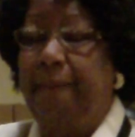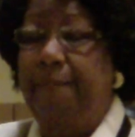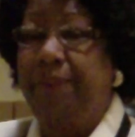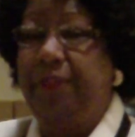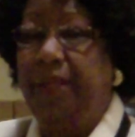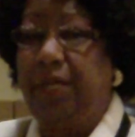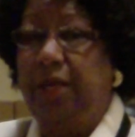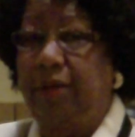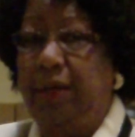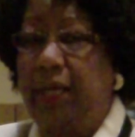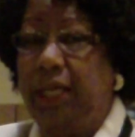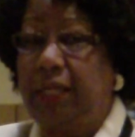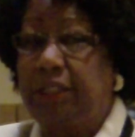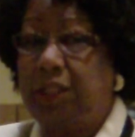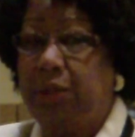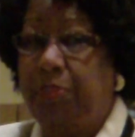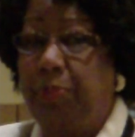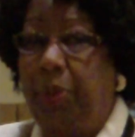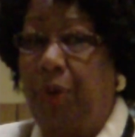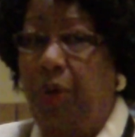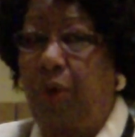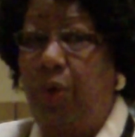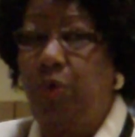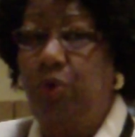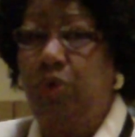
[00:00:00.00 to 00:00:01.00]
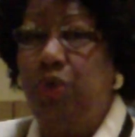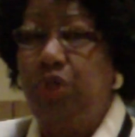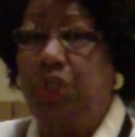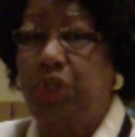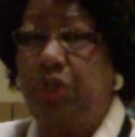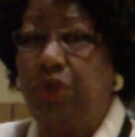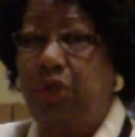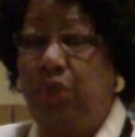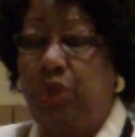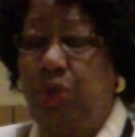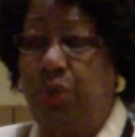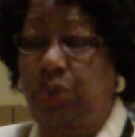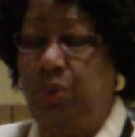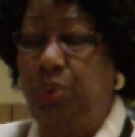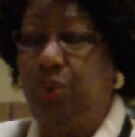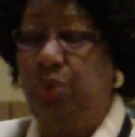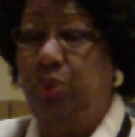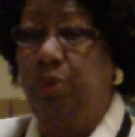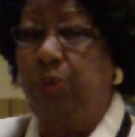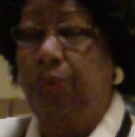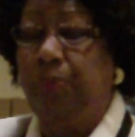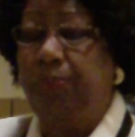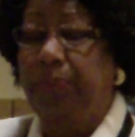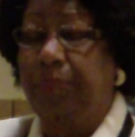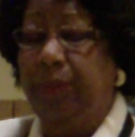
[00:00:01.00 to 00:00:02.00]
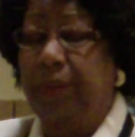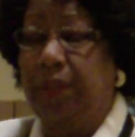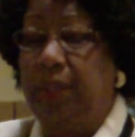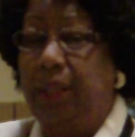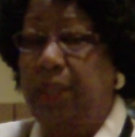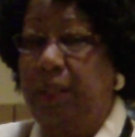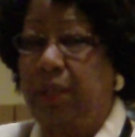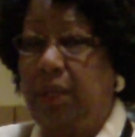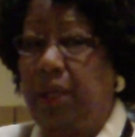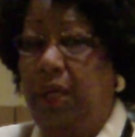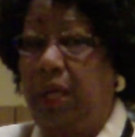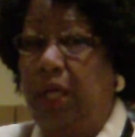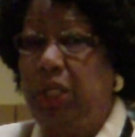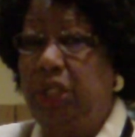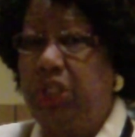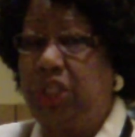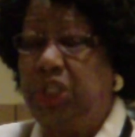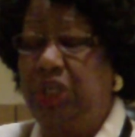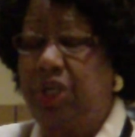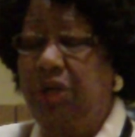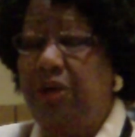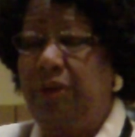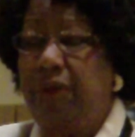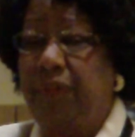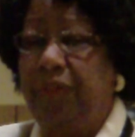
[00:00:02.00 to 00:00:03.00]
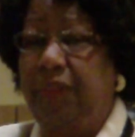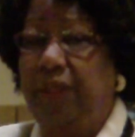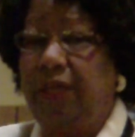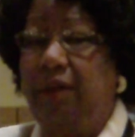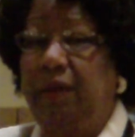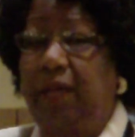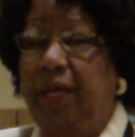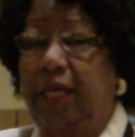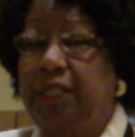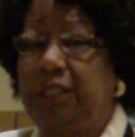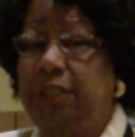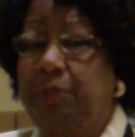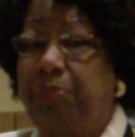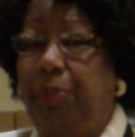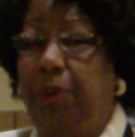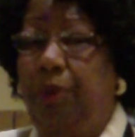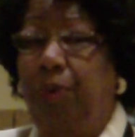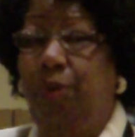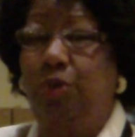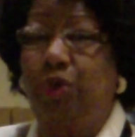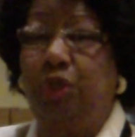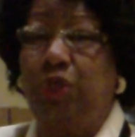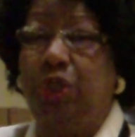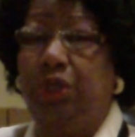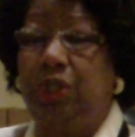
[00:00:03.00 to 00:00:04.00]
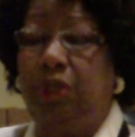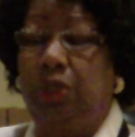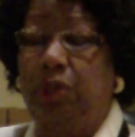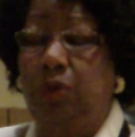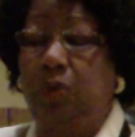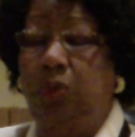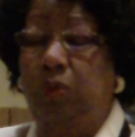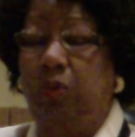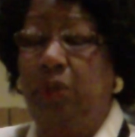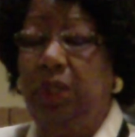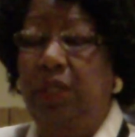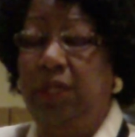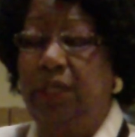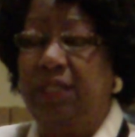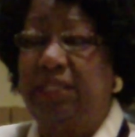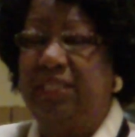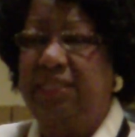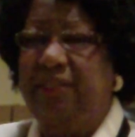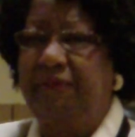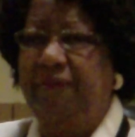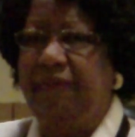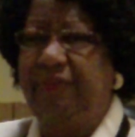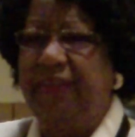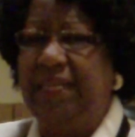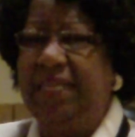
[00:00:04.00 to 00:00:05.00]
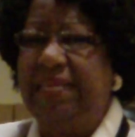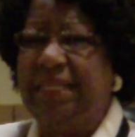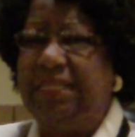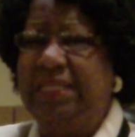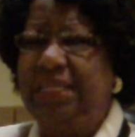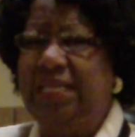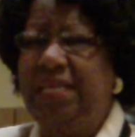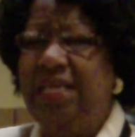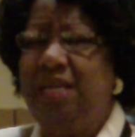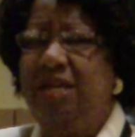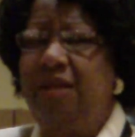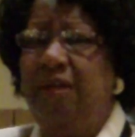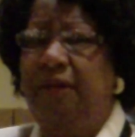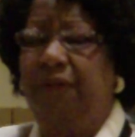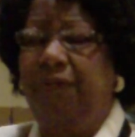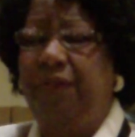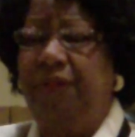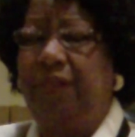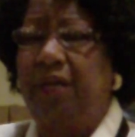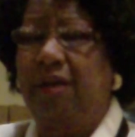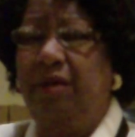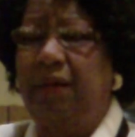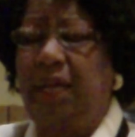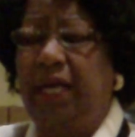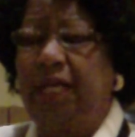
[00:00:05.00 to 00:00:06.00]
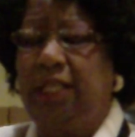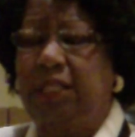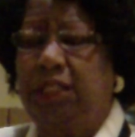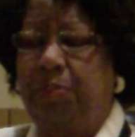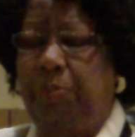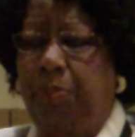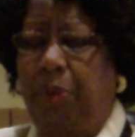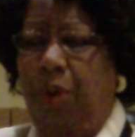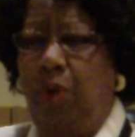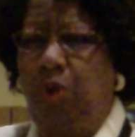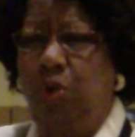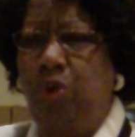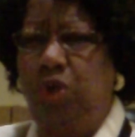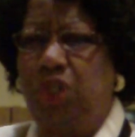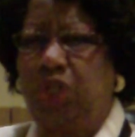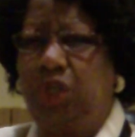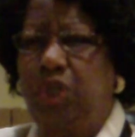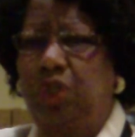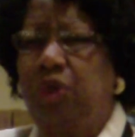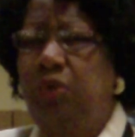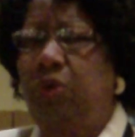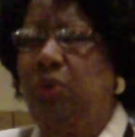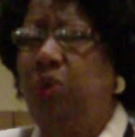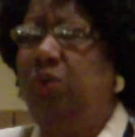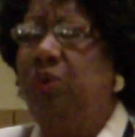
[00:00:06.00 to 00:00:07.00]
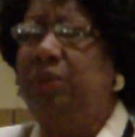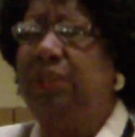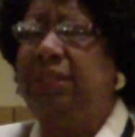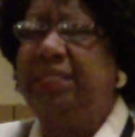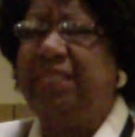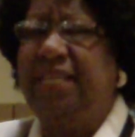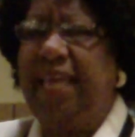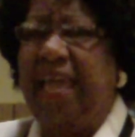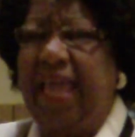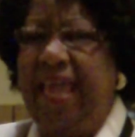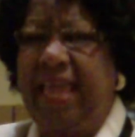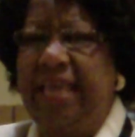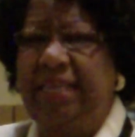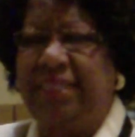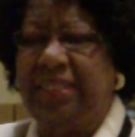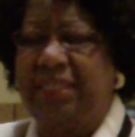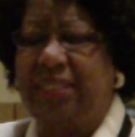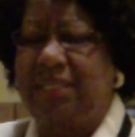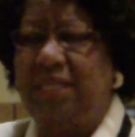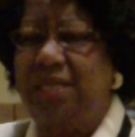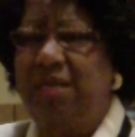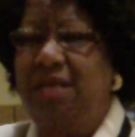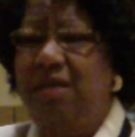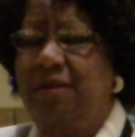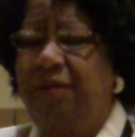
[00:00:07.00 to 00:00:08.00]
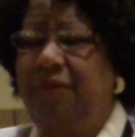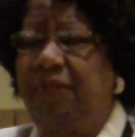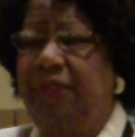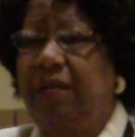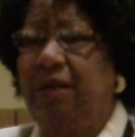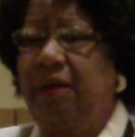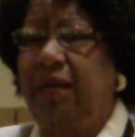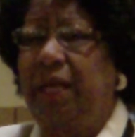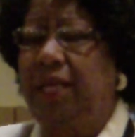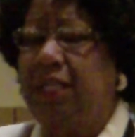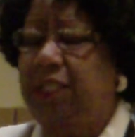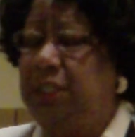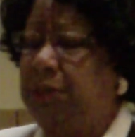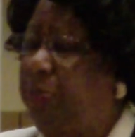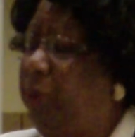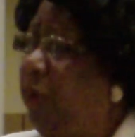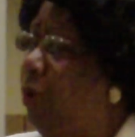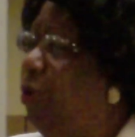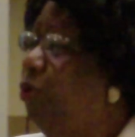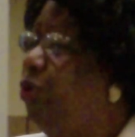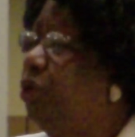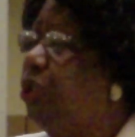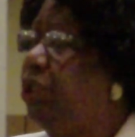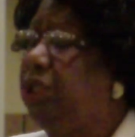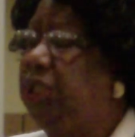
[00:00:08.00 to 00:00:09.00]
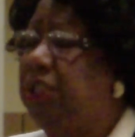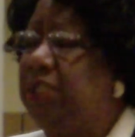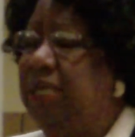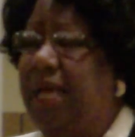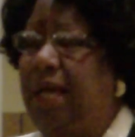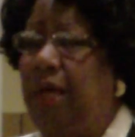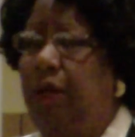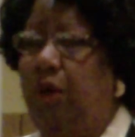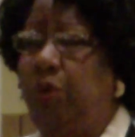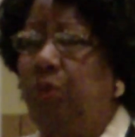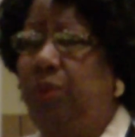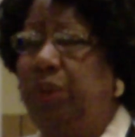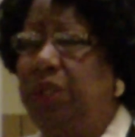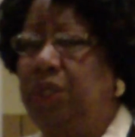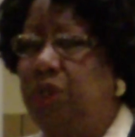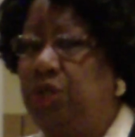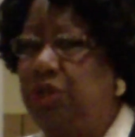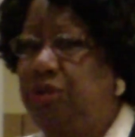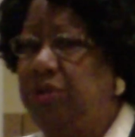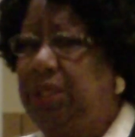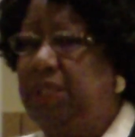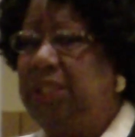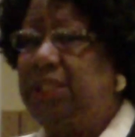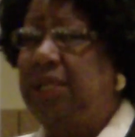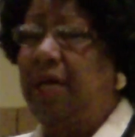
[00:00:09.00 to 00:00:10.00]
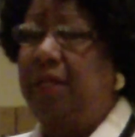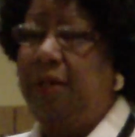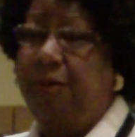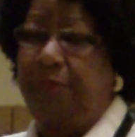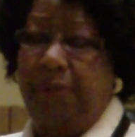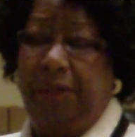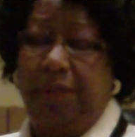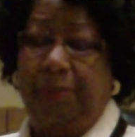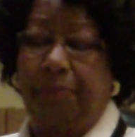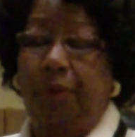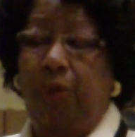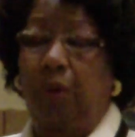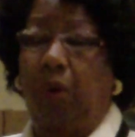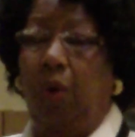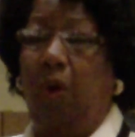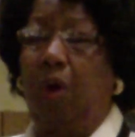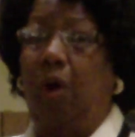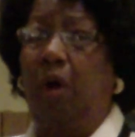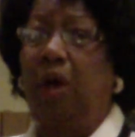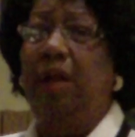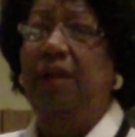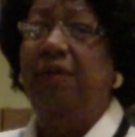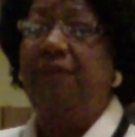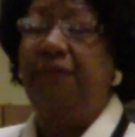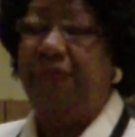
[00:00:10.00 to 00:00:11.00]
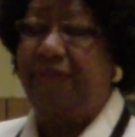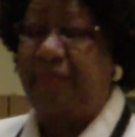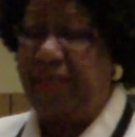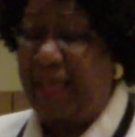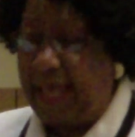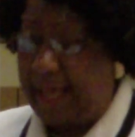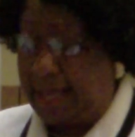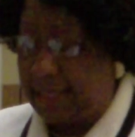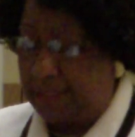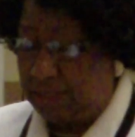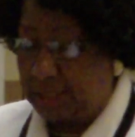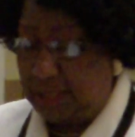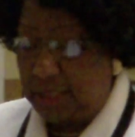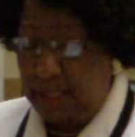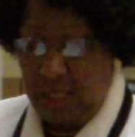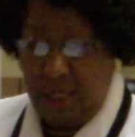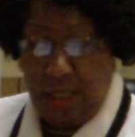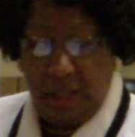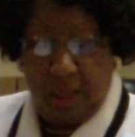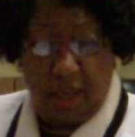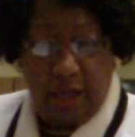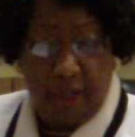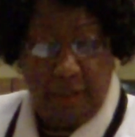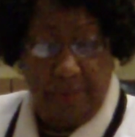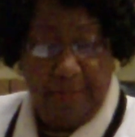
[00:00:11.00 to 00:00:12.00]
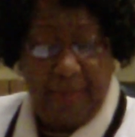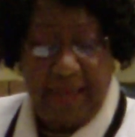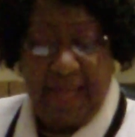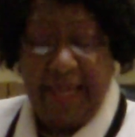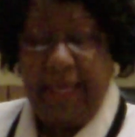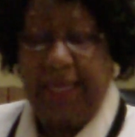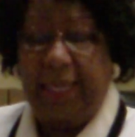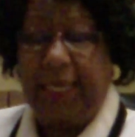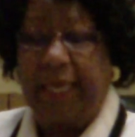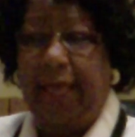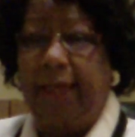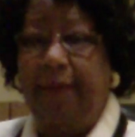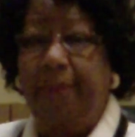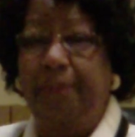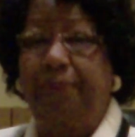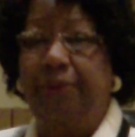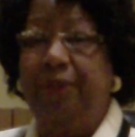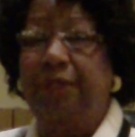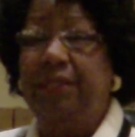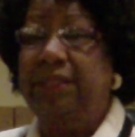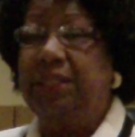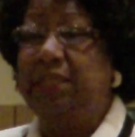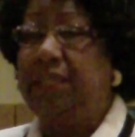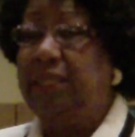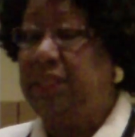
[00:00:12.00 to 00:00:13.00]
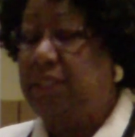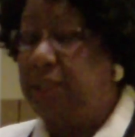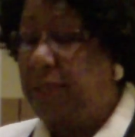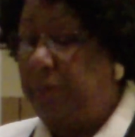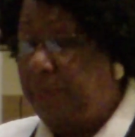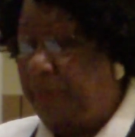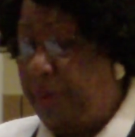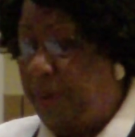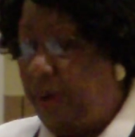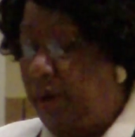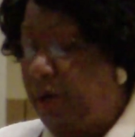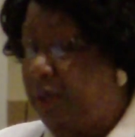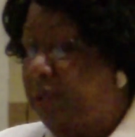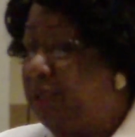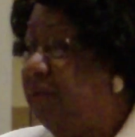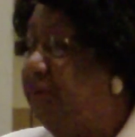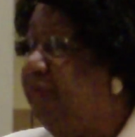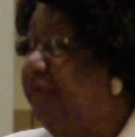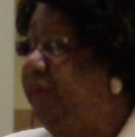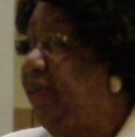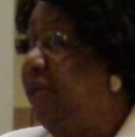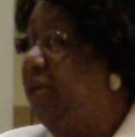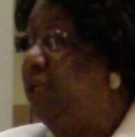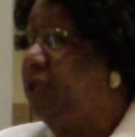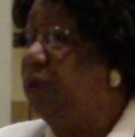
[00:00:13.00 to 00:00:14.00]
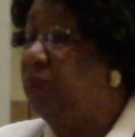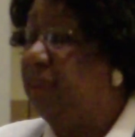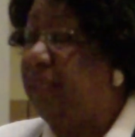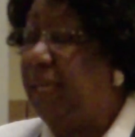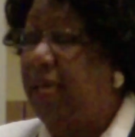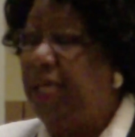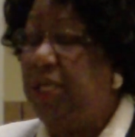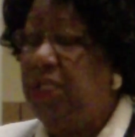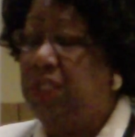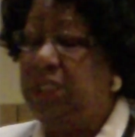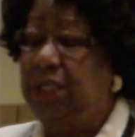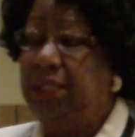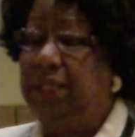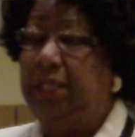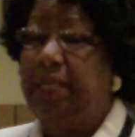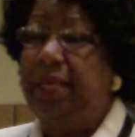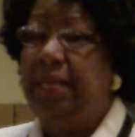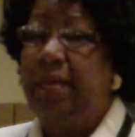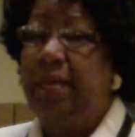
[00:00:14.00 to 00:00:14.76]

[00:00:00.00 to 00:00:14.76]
their exposure to culture, their exposure to civility, their exposure to good taste, their exposure to how we treat other people. All of that on my campus is a part of education.